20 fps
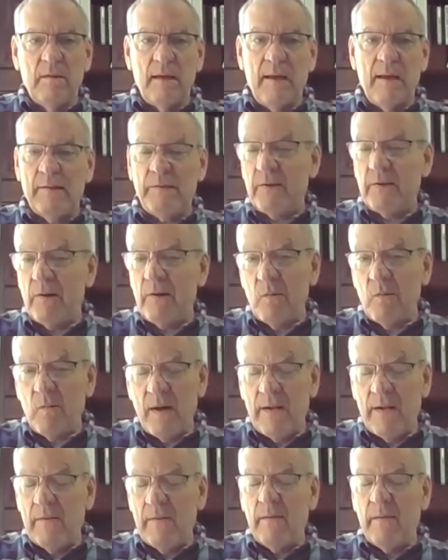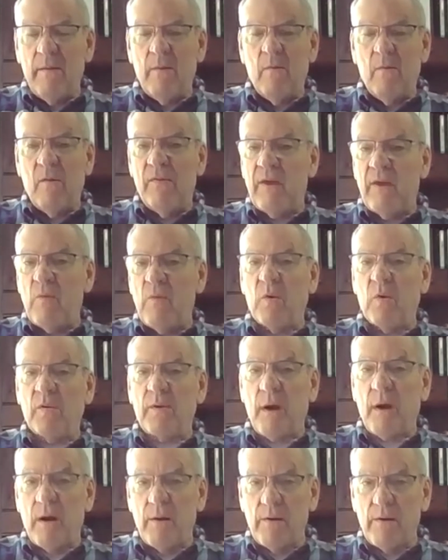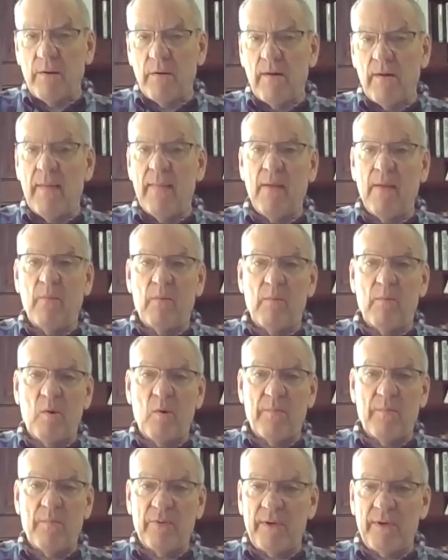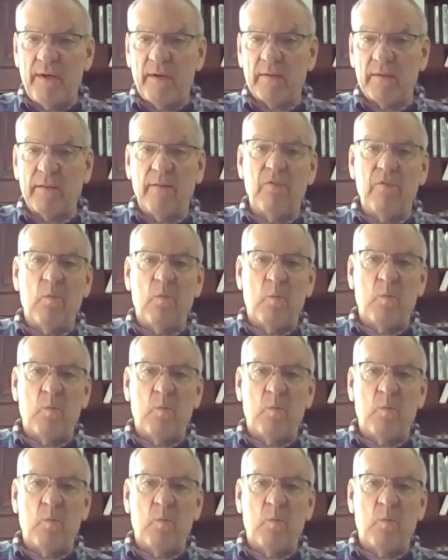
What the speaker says: And you know what? They worked harder and they were more productive